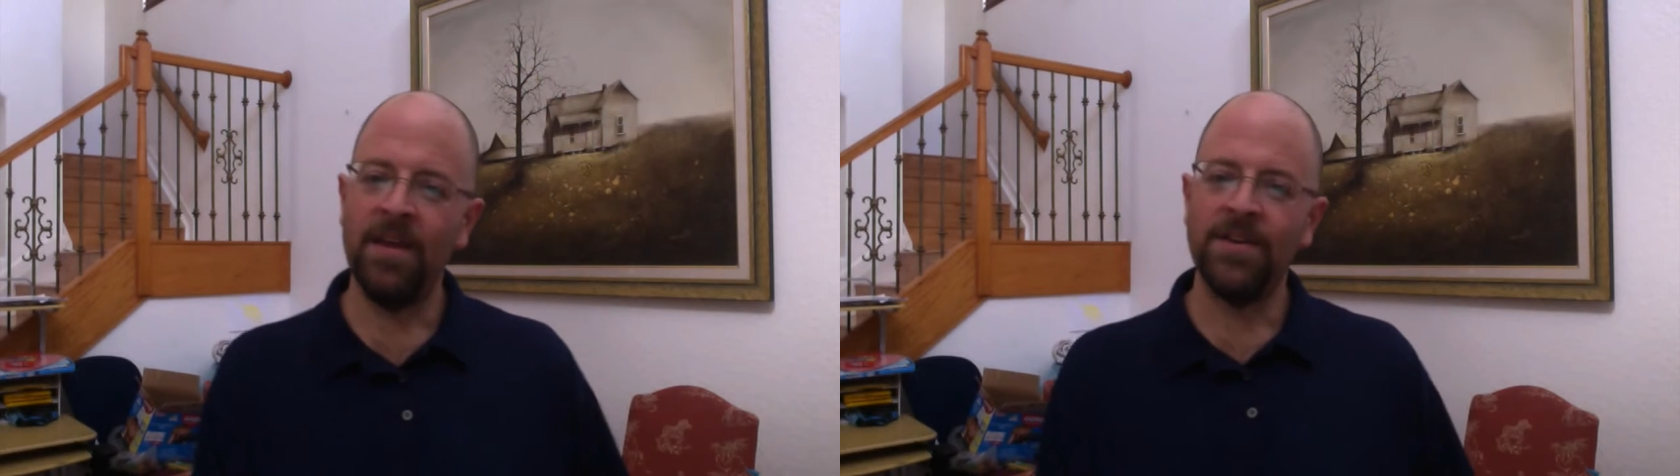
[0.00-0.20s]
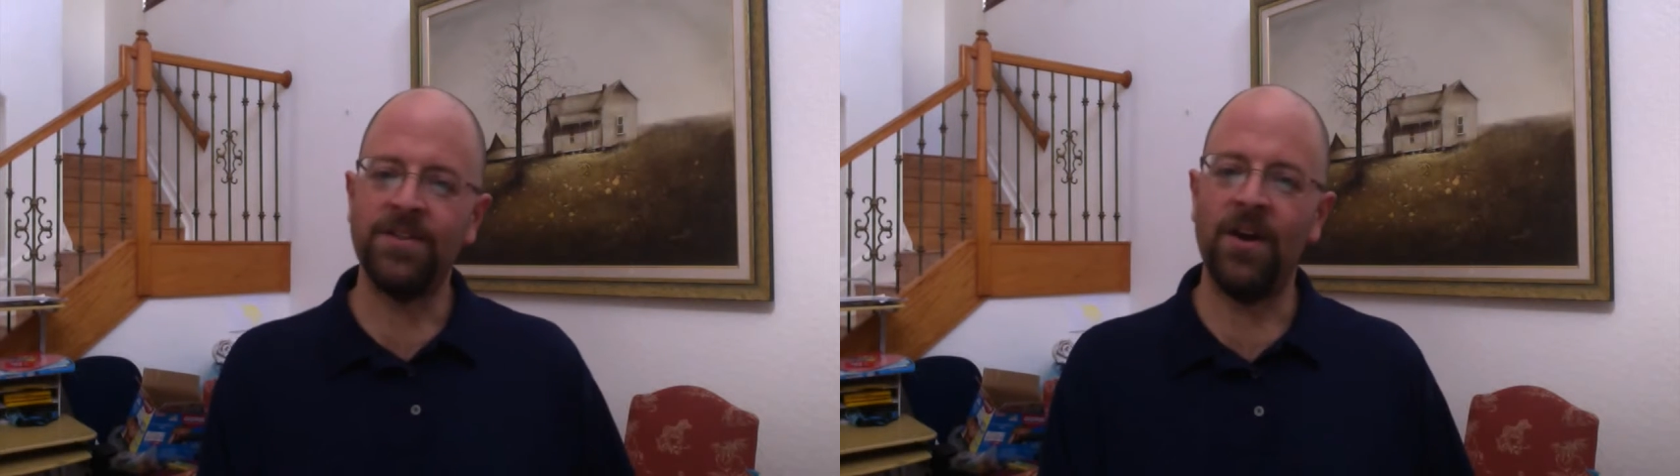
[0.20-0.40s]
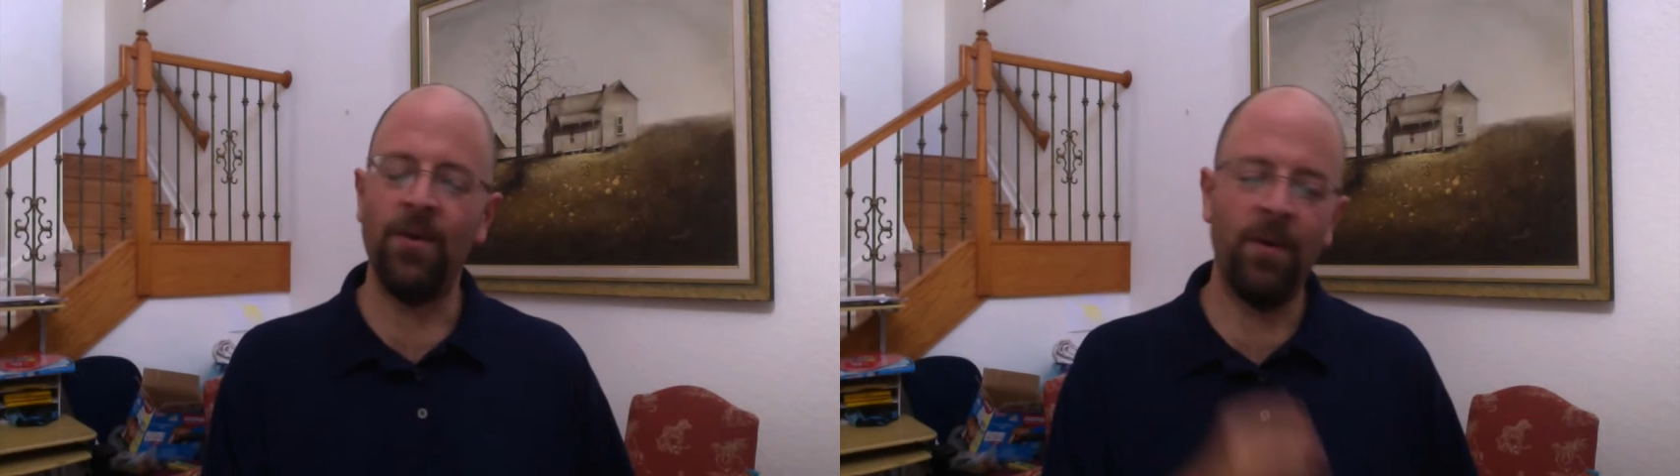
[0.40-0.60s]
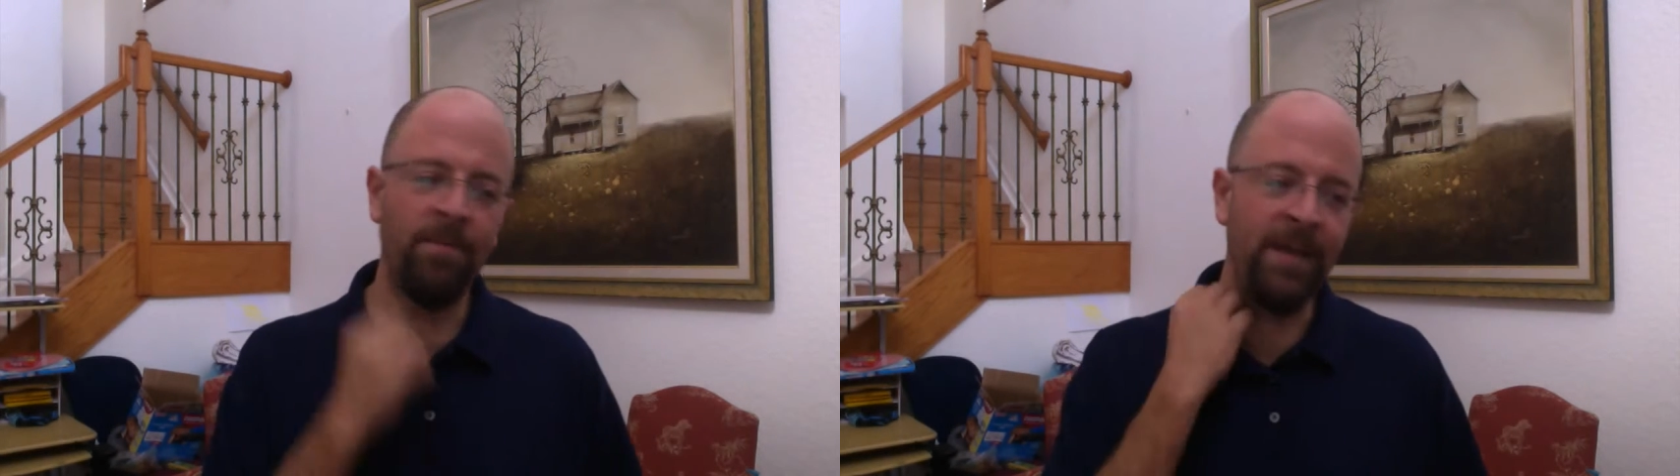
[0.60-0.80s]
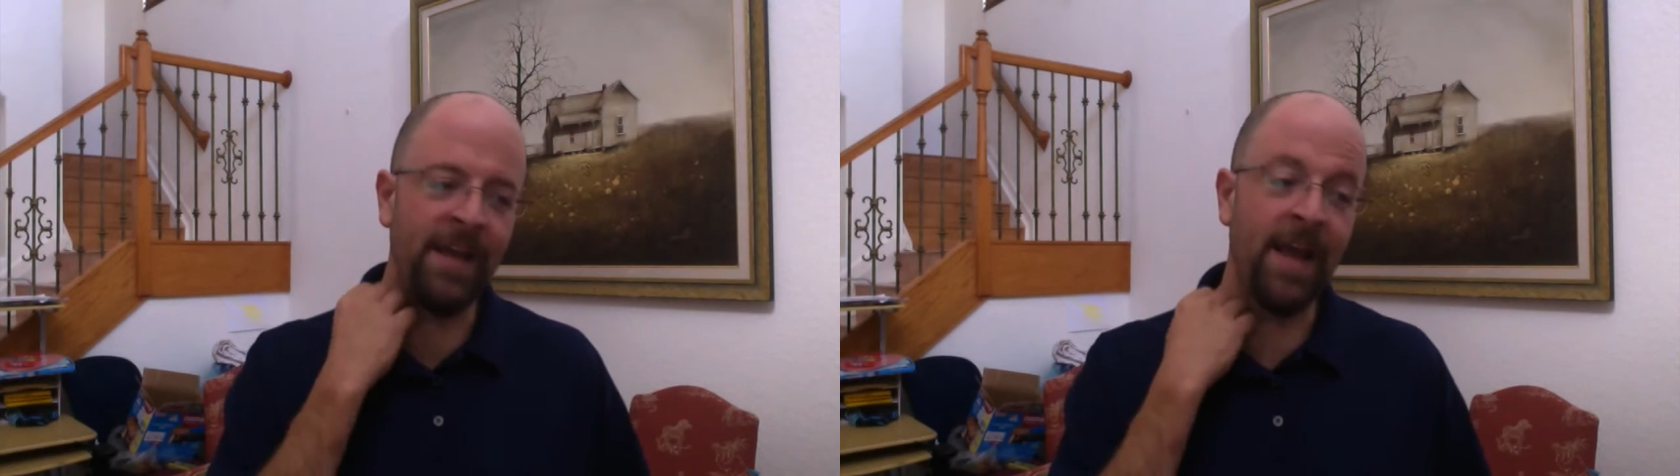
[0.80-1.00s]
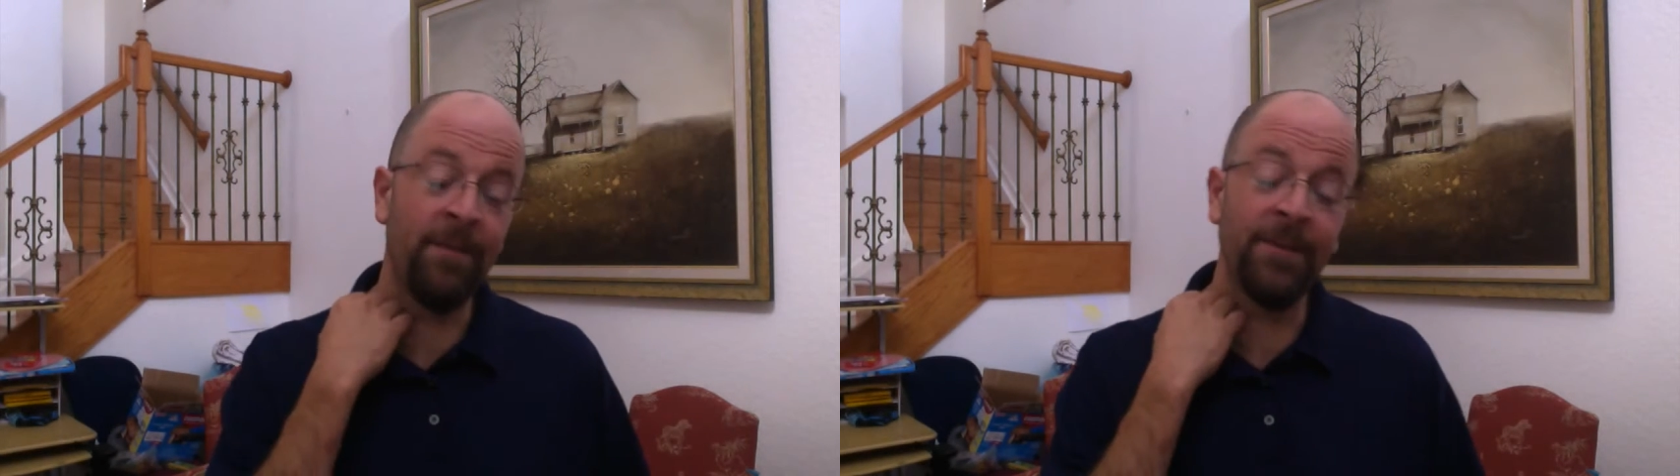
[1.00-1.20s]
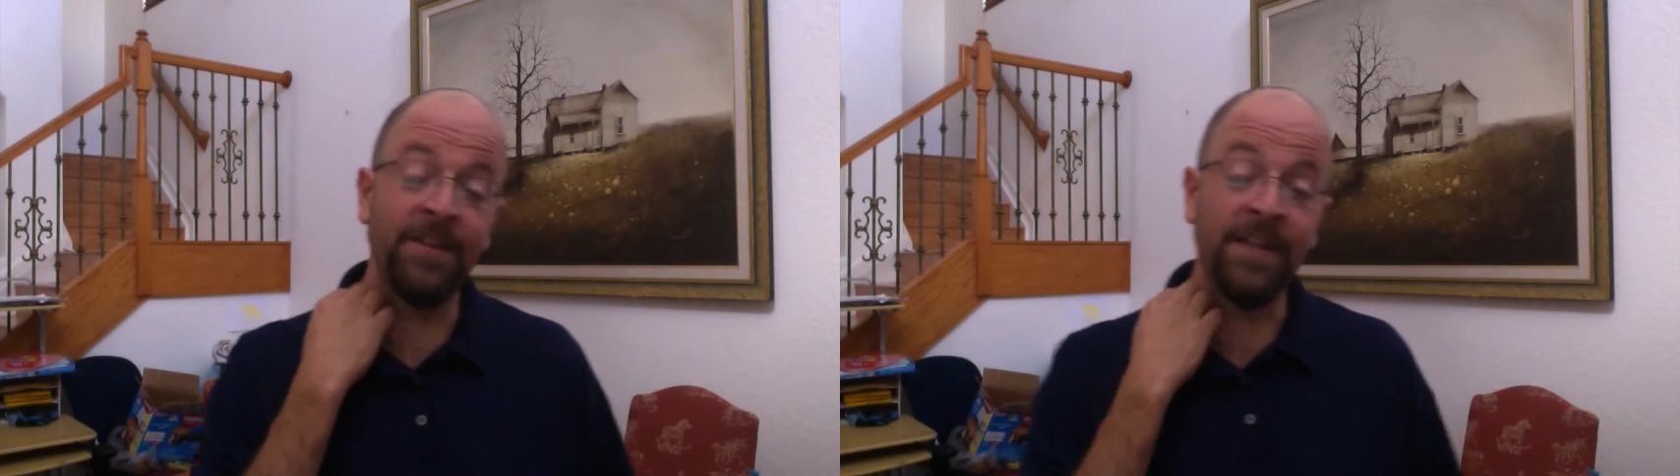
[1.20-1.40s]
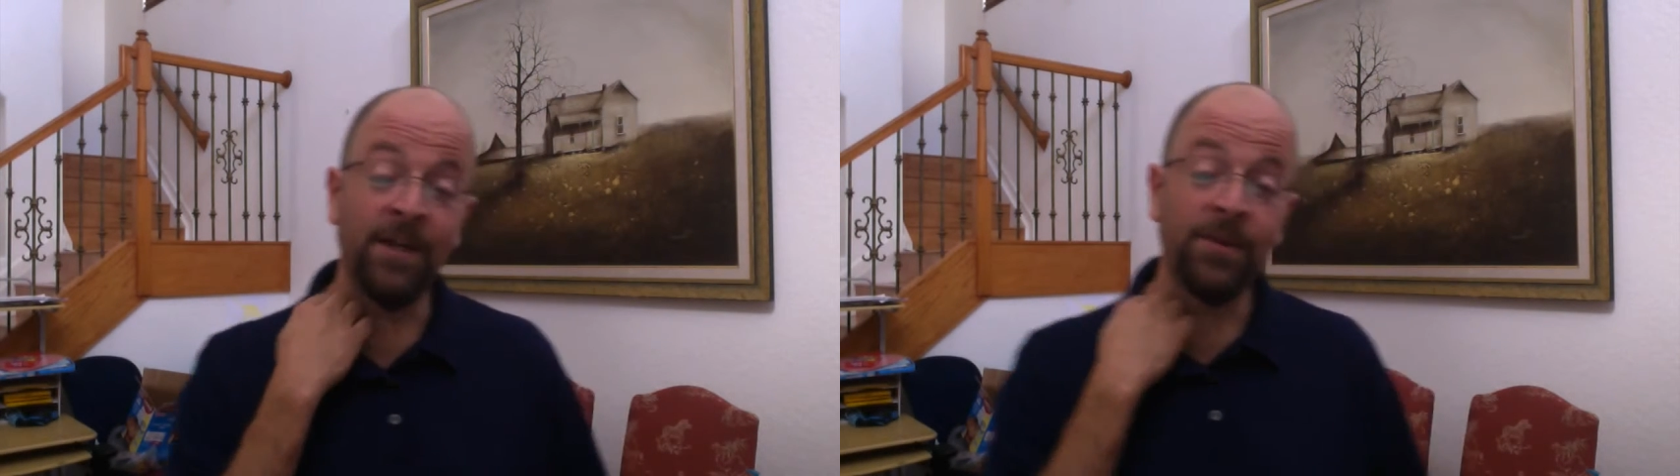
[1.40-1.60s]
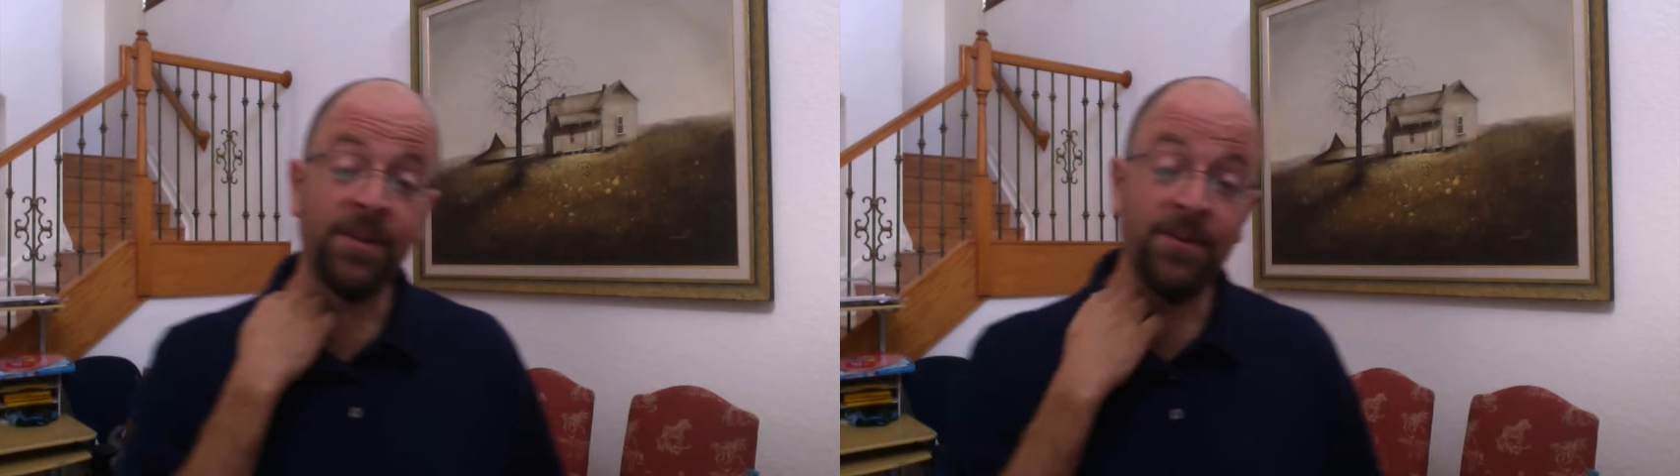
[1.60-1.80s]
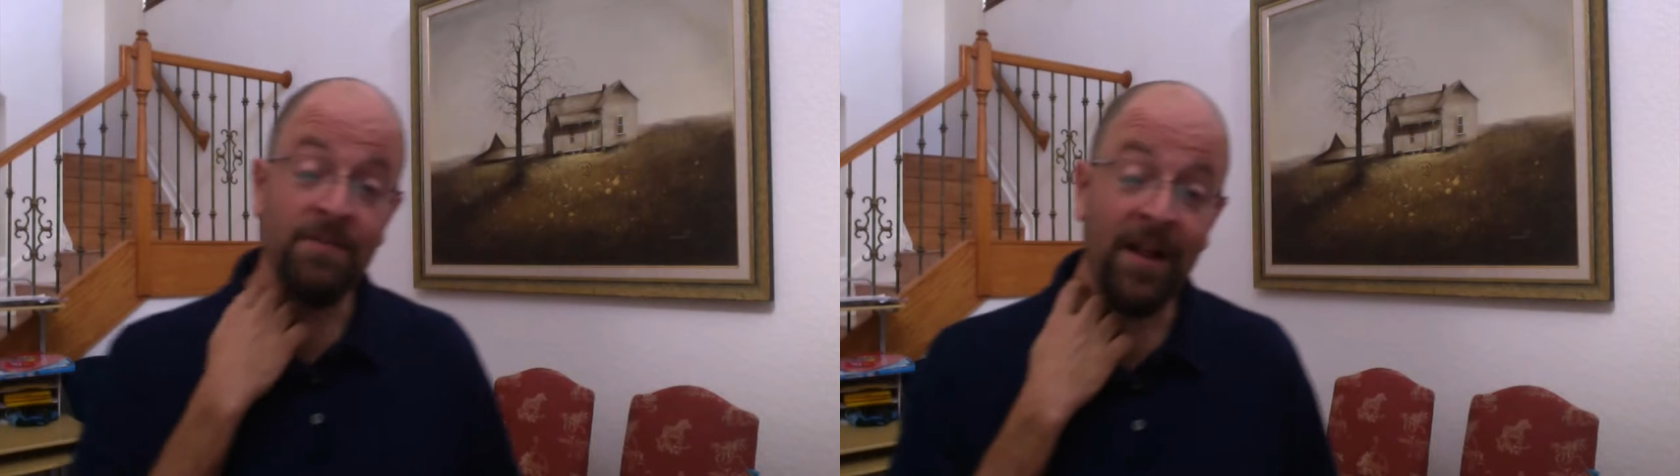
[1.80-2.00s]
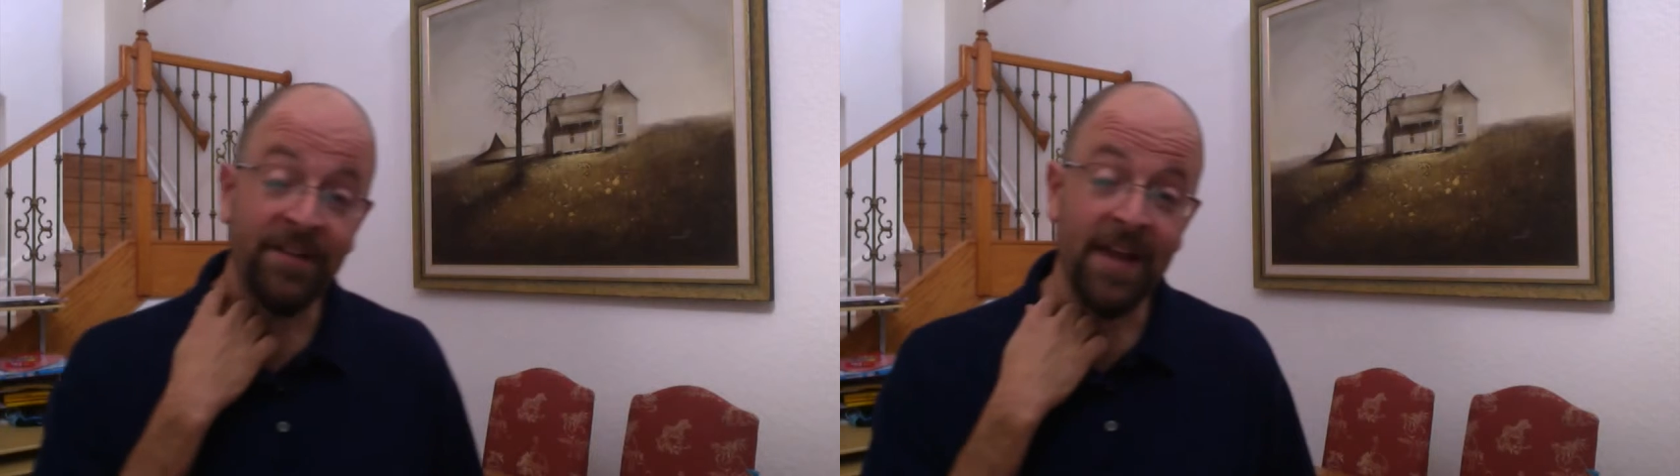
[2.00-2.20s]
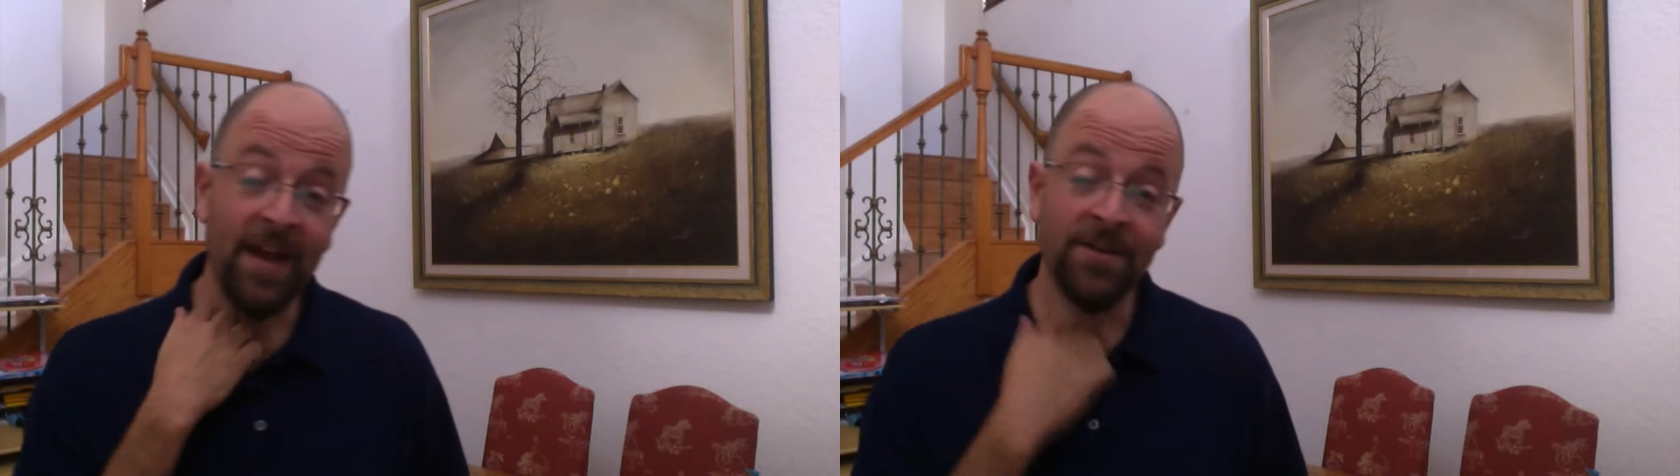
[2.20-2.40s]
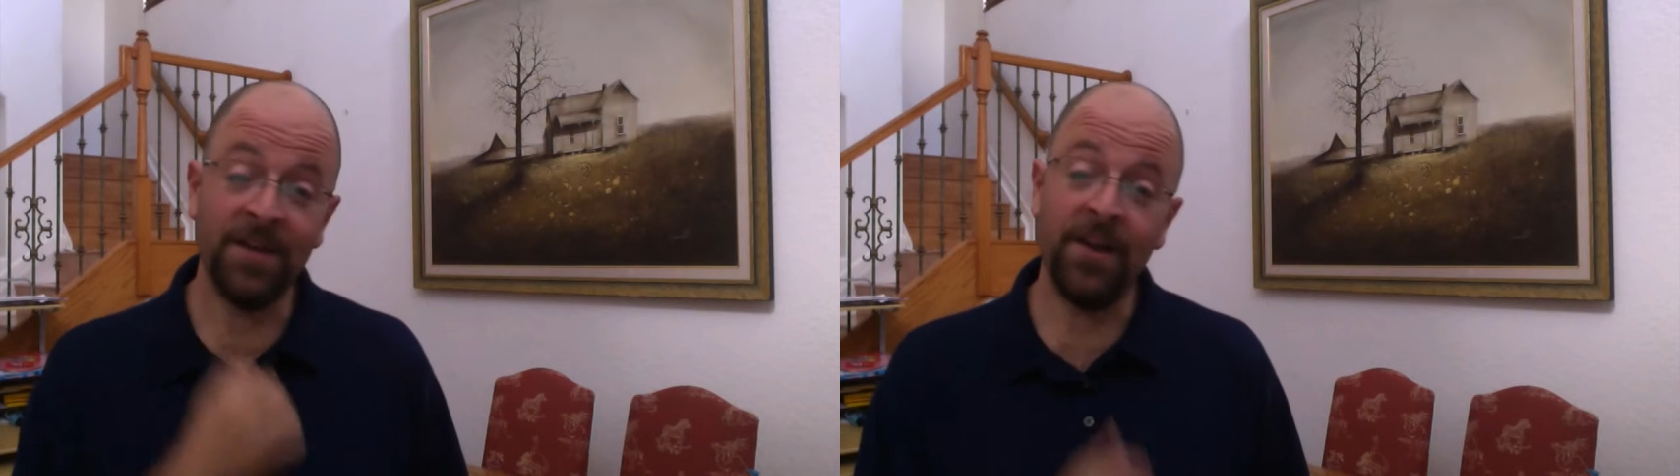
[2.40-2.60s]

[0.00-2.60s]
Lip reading: So being able to deal with those meltdowns and